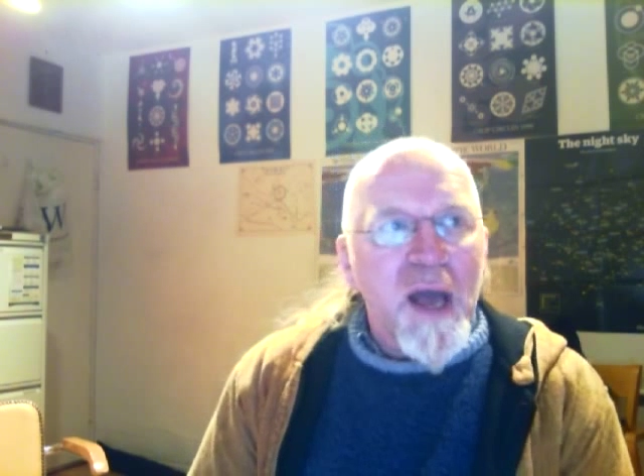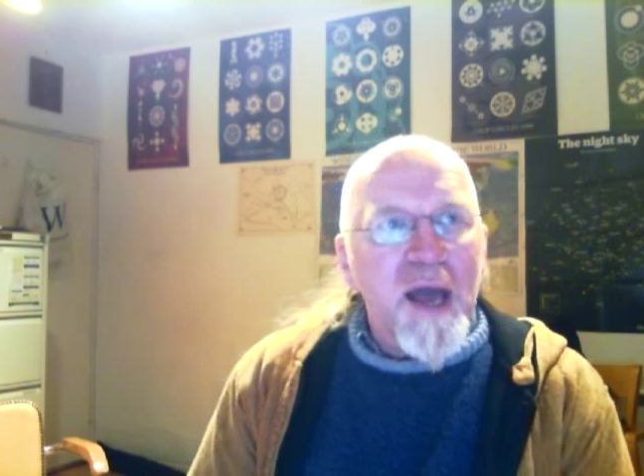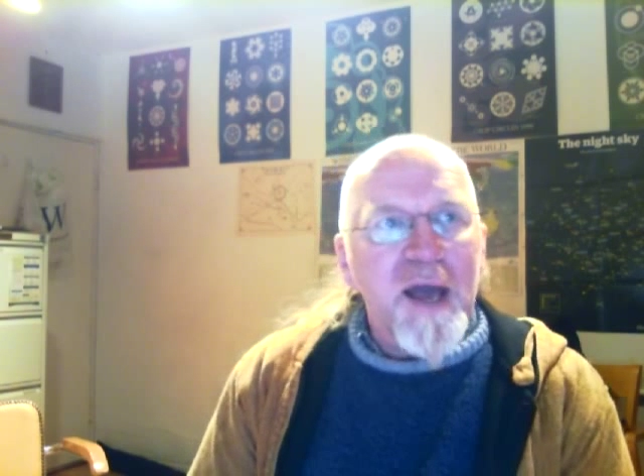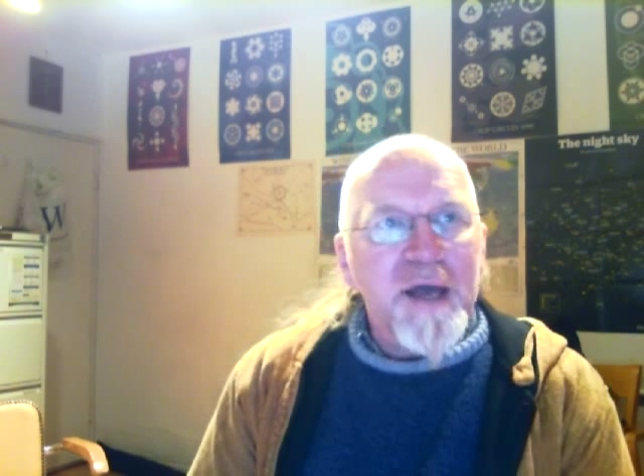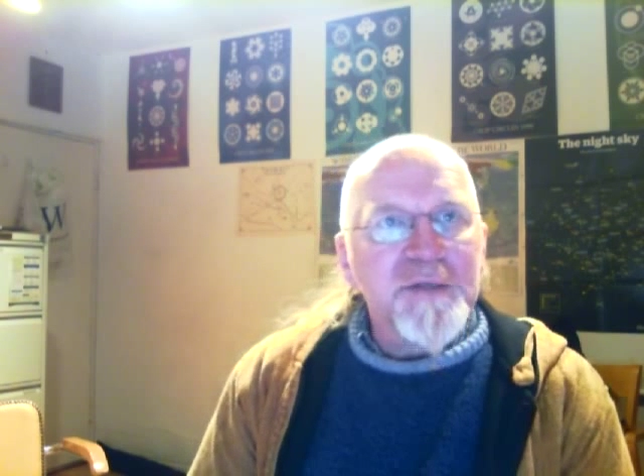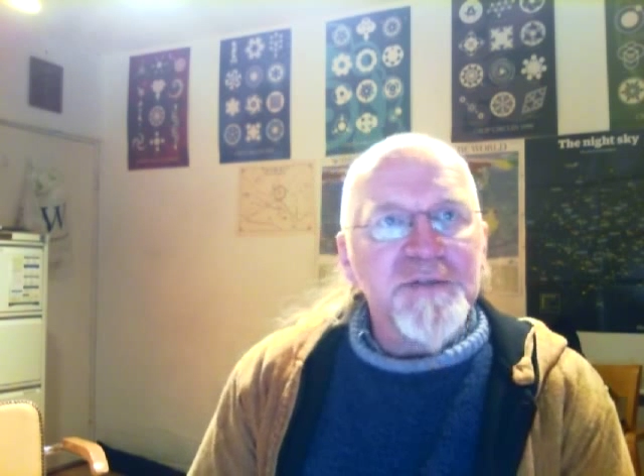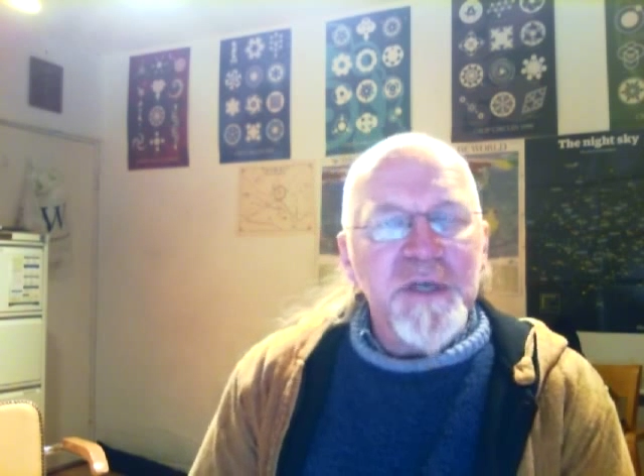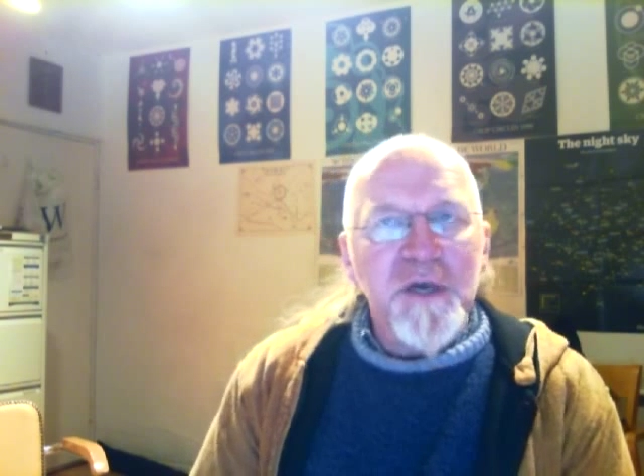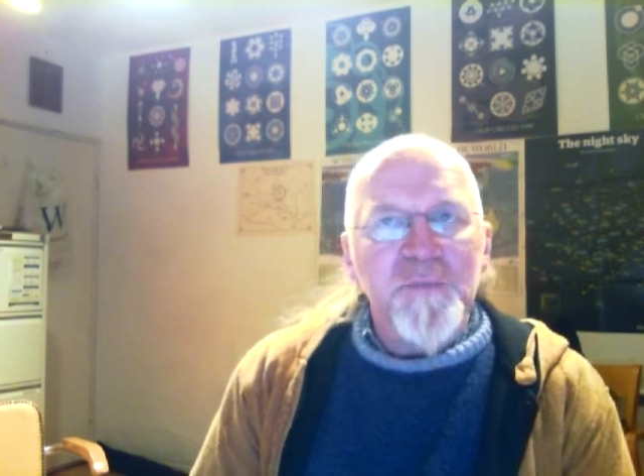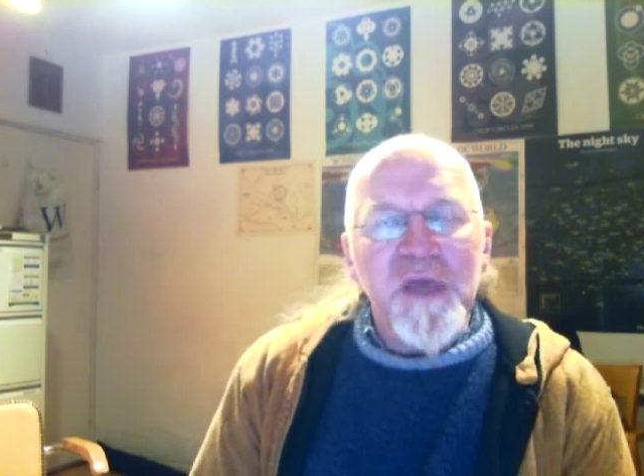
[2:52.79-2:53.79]
and
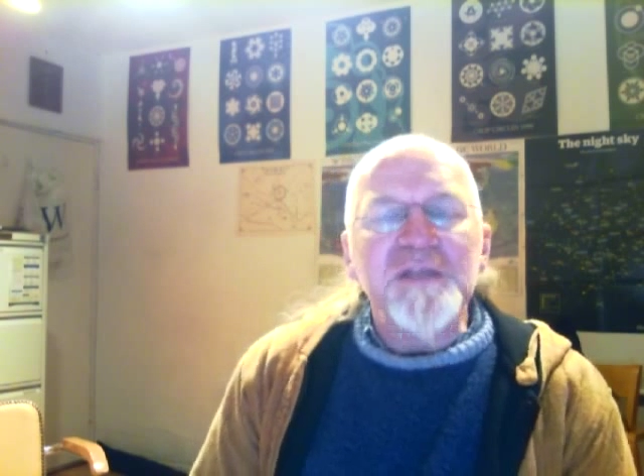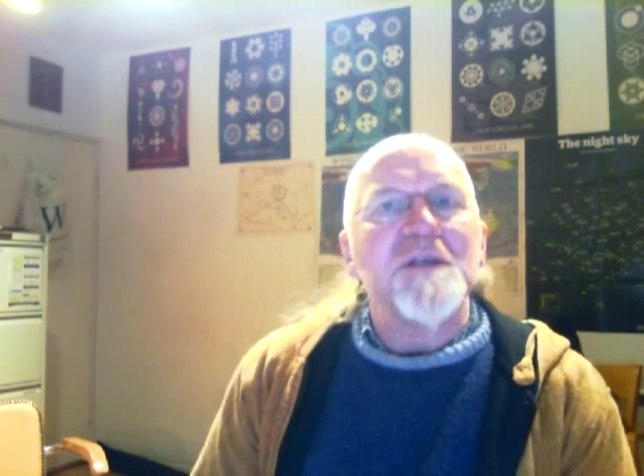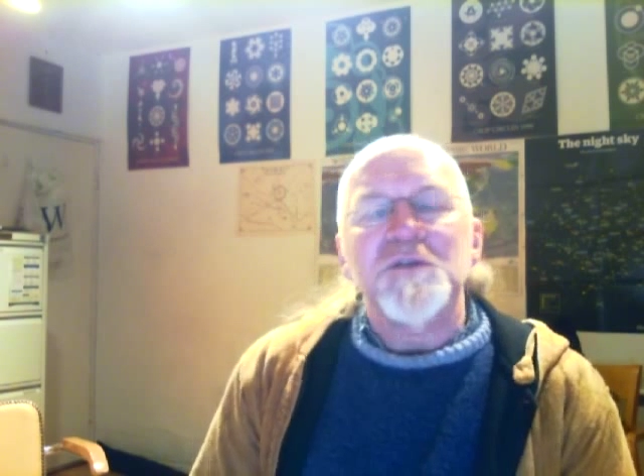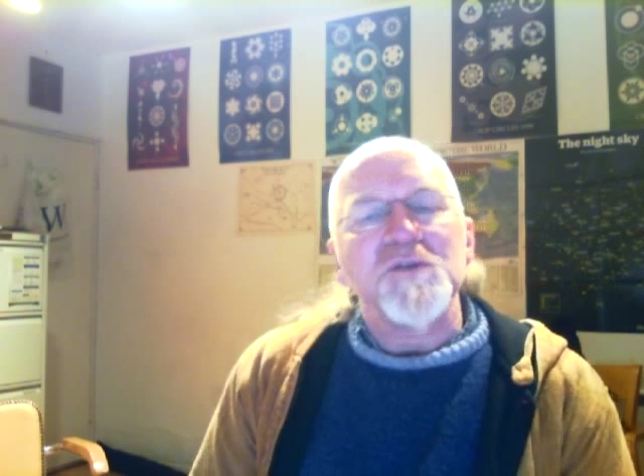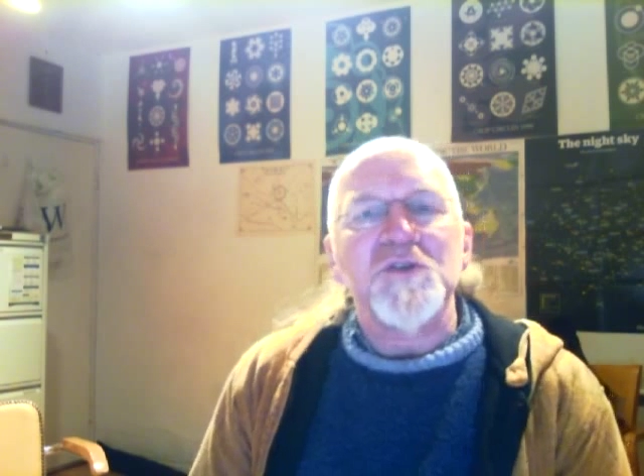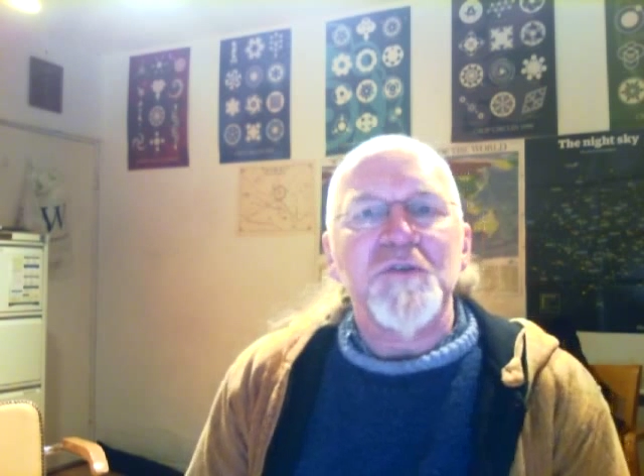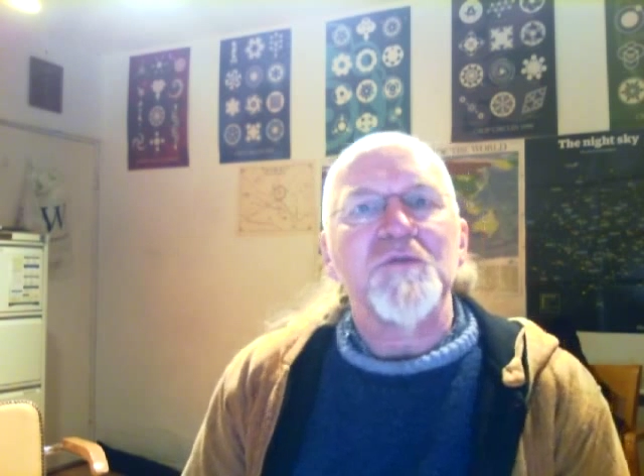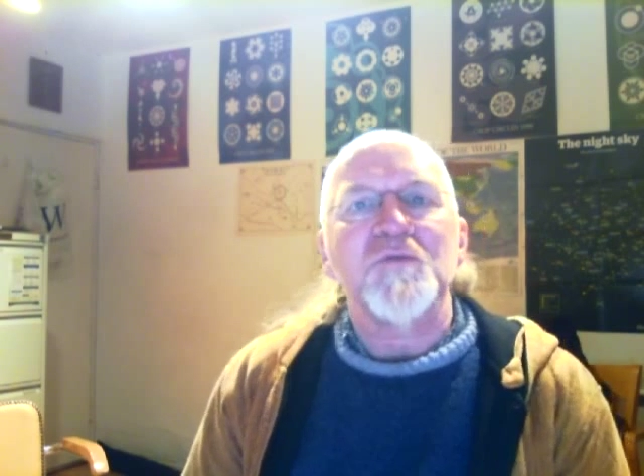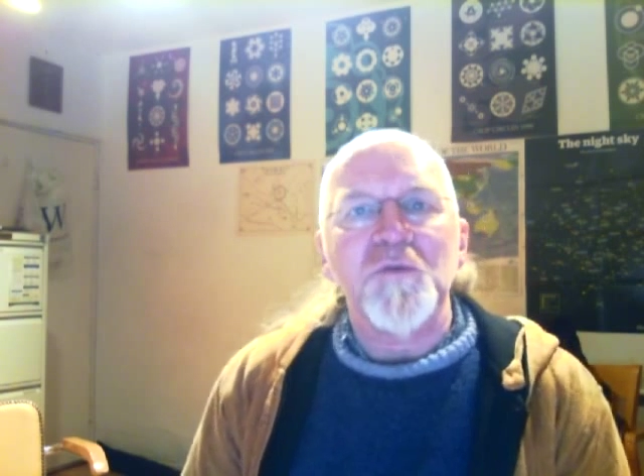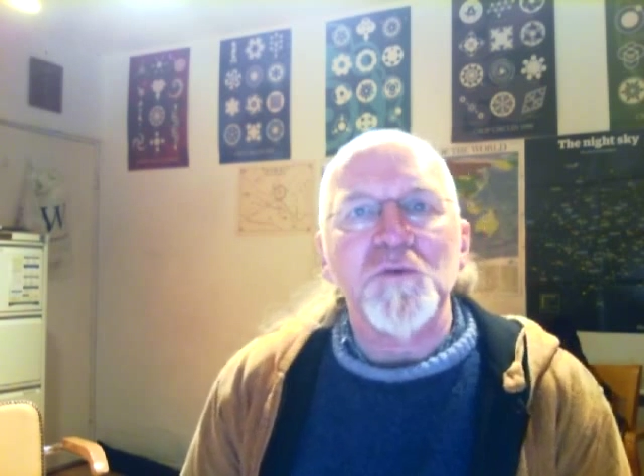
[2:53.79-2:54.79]
it doesn't
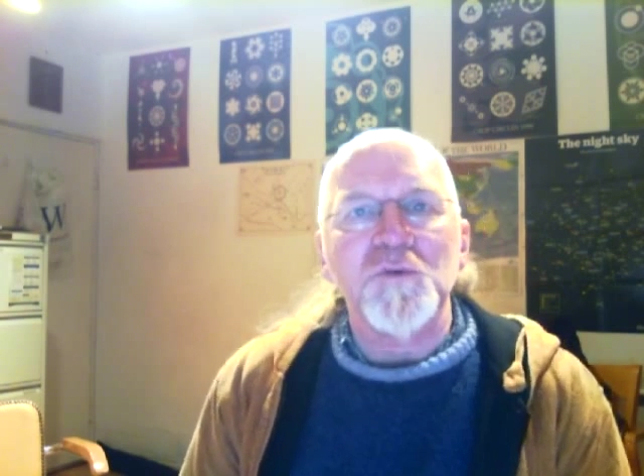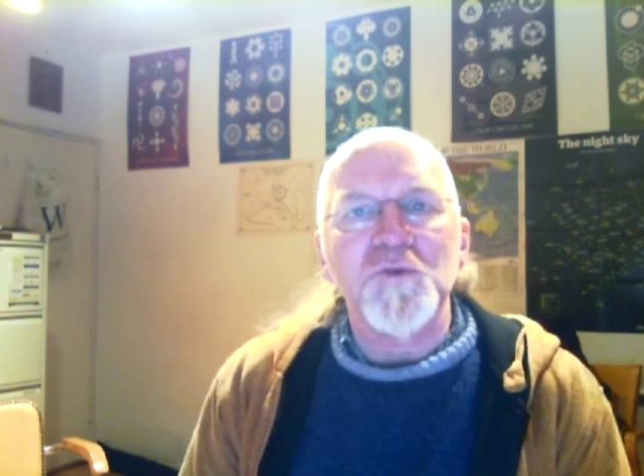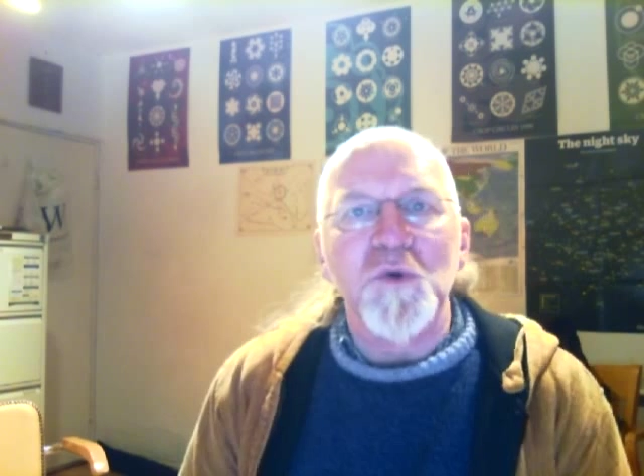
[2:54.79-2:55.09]
suffer fools